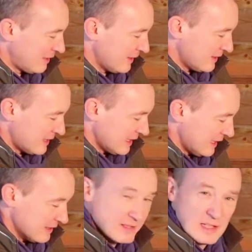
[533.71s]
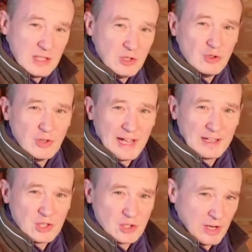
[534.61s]
This is the
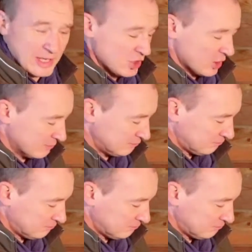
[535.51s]
drag stretcher.